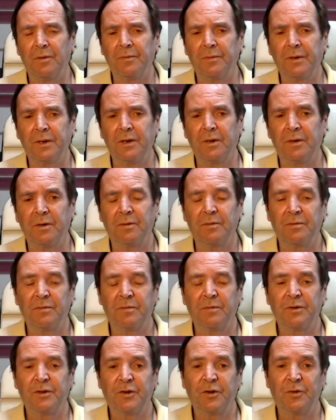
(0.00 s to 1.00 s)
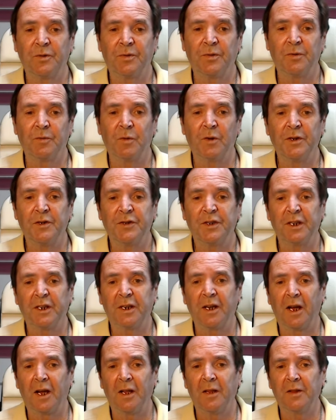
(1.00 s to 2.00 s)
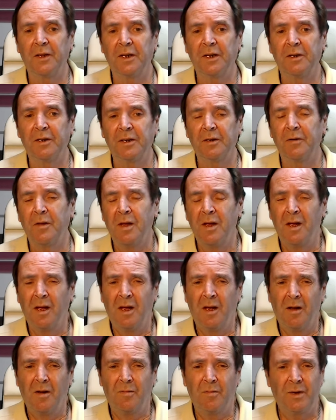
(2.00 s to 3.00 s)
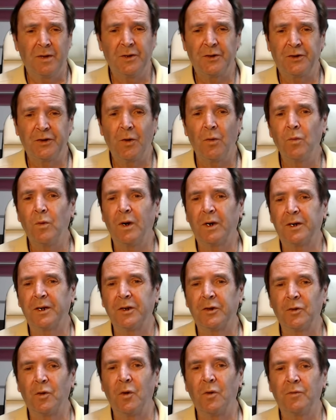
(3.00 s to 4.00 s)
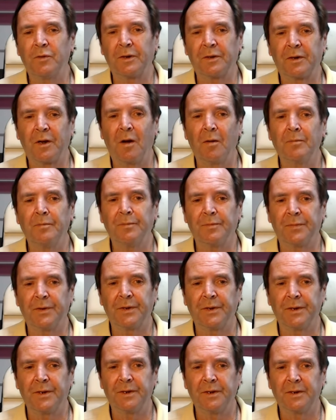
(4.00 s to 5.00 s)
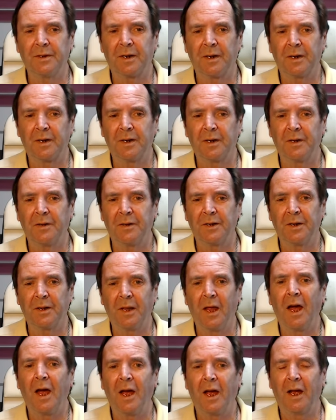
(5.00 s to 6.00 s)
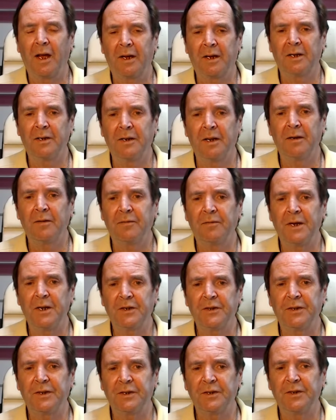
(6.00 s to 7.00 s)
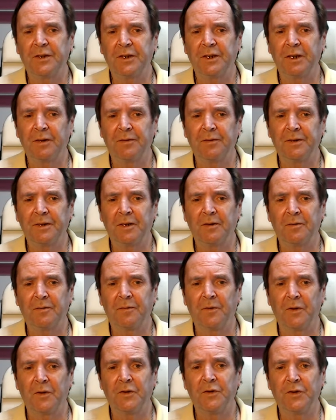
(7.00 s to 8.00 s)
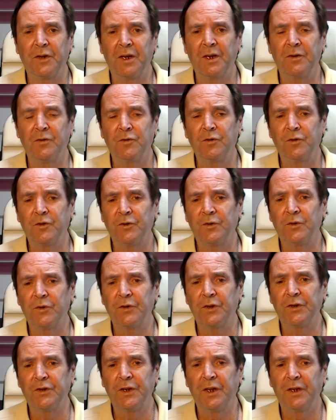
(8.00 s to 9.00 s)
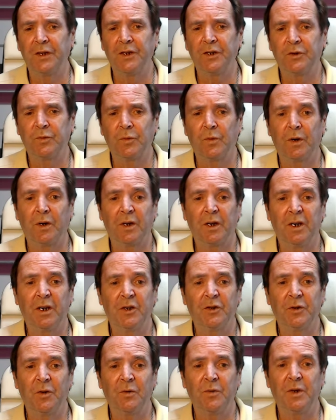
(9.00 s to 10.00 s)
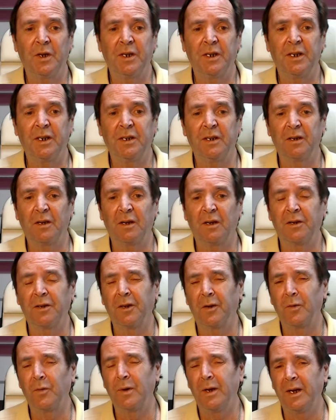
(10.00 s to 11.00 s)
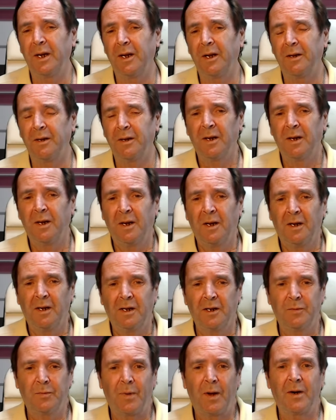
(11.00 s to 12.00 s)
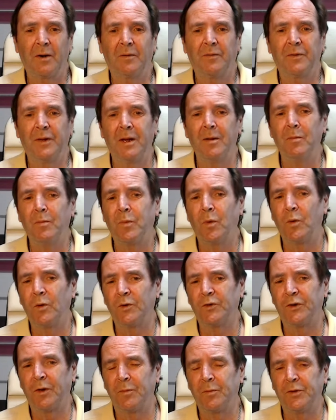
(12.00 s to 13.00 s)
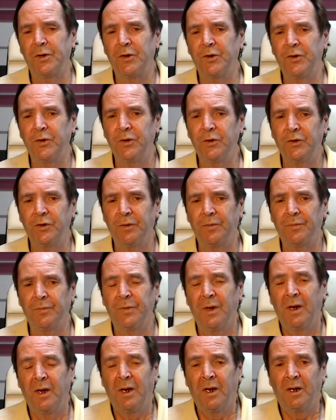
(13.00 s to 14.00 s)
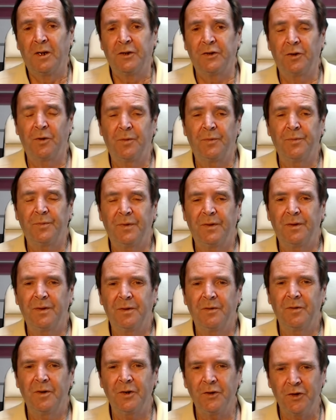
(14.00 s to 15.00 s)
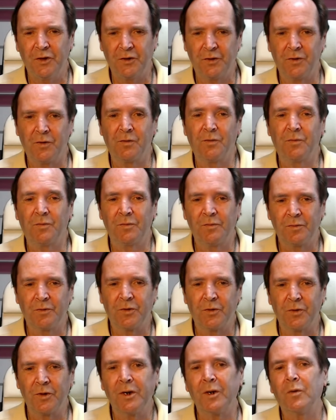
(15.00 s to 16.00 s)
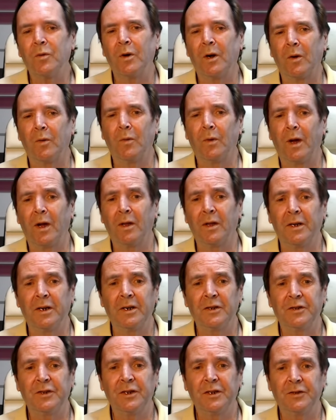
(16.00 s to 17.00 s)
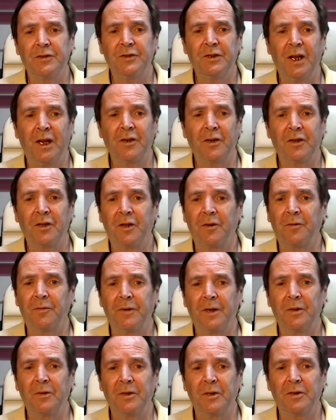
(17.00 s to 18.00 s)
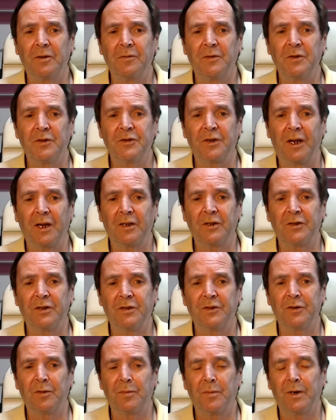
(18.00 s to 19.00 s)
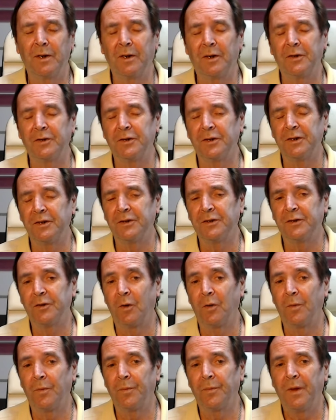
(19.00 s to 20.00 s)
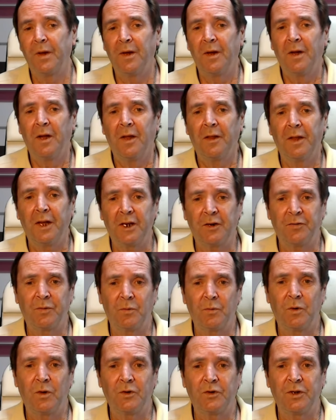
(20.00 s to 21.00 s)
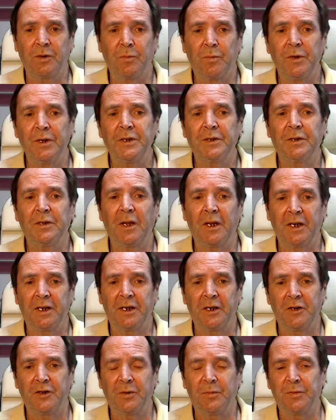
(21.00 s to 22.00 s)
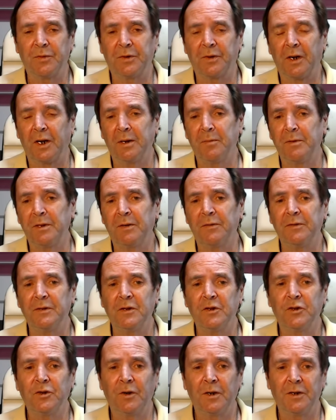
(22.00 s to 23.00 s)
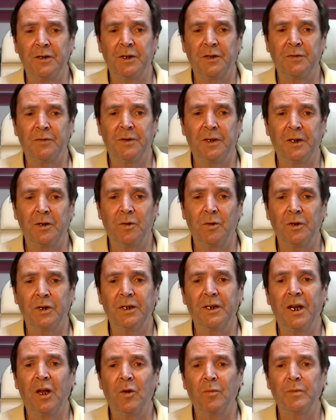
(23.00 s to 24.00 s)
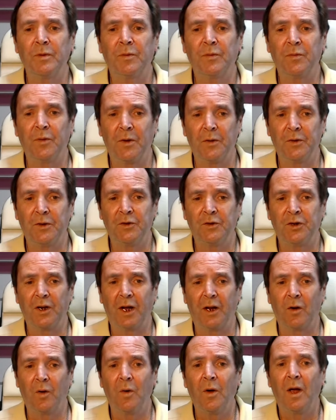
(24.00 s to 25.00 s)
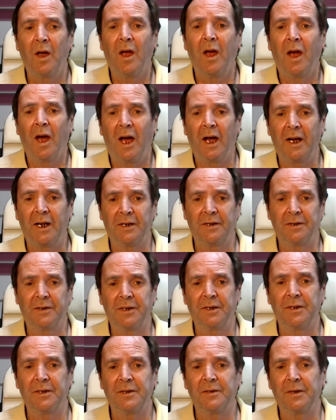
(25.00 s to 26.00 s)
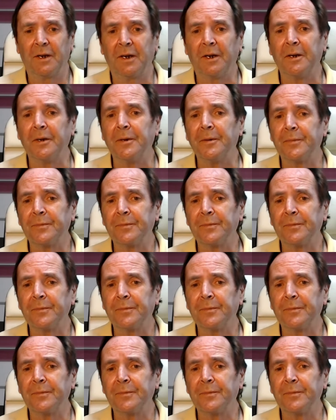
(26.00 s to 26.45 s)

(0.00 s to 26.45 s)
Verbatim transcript: you know. So the ones they can't, they don't. But they're still working to overcome the lag and investing significant funds and resources in this work, and it's already underway as part of the import substitution. So Russia's doing quite well, and it's just yet another failure of the sanctions emergency. So thanks for watching. Please like and subscribe, and if you enjoyed this video, you can help me fund the channel and the